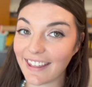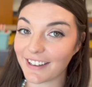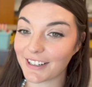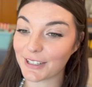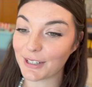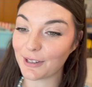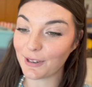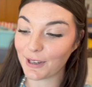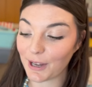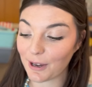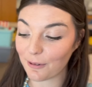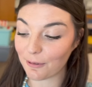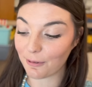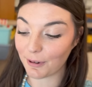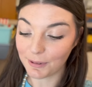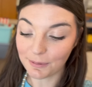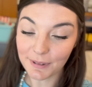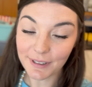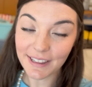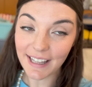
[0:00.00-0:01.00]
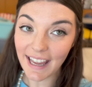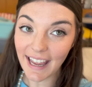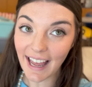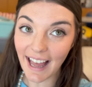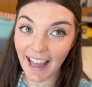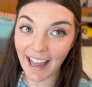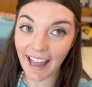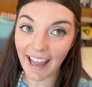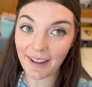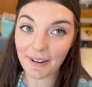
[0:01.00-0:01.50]
there's only one more thing
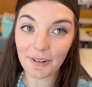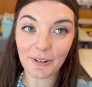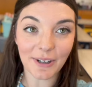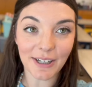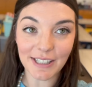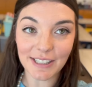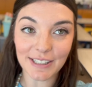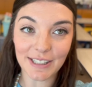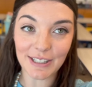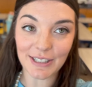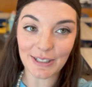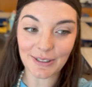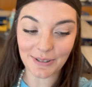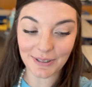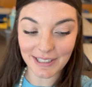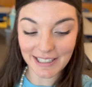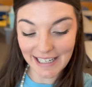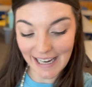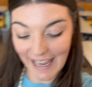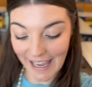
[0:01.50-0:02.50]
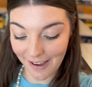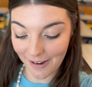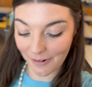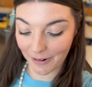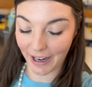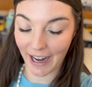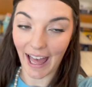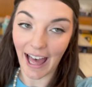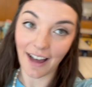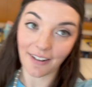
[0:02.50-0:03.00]
I am going to do today,
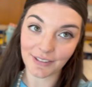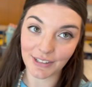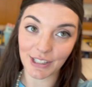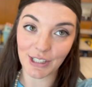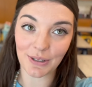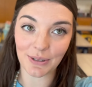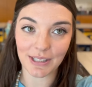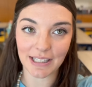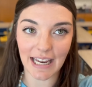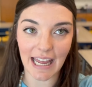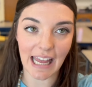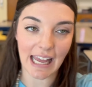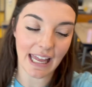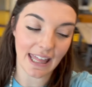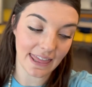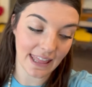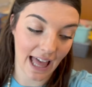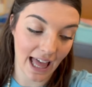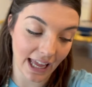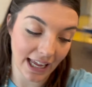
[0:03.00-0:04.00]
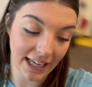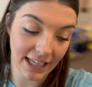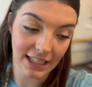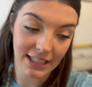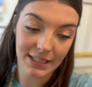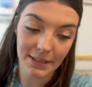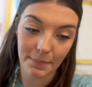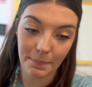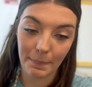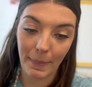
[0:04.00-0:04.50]
or have to do today, and that
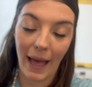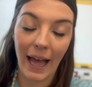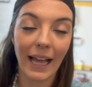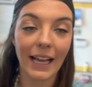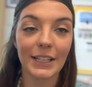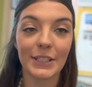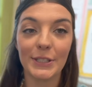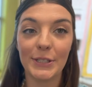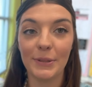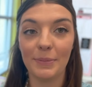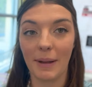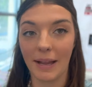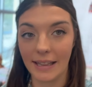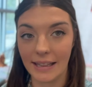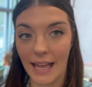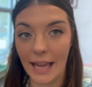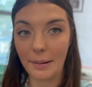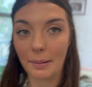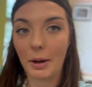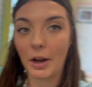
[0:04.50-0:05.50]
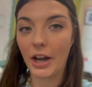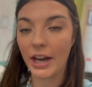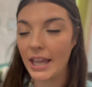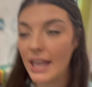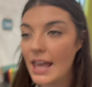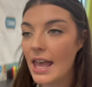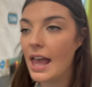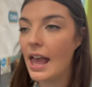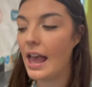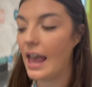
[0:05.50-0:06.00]
is back to my library.
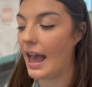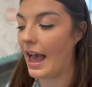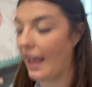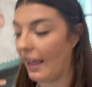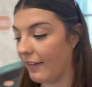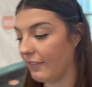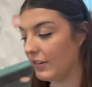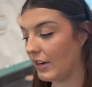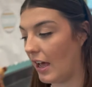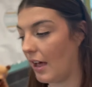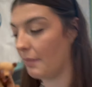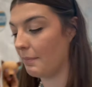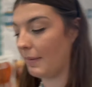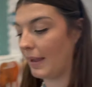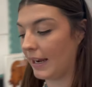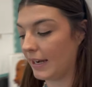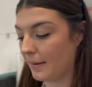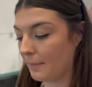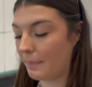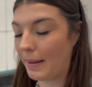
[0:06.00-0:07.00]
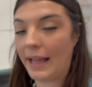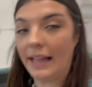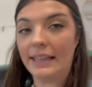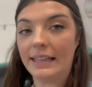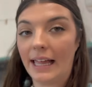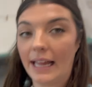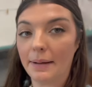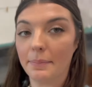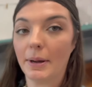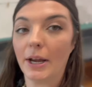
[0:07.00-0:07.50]
I have not made my
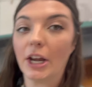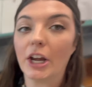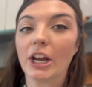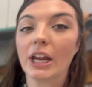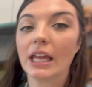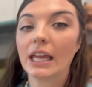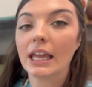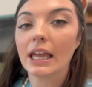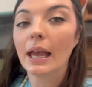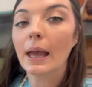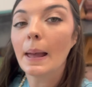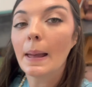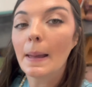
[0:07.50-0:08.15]
library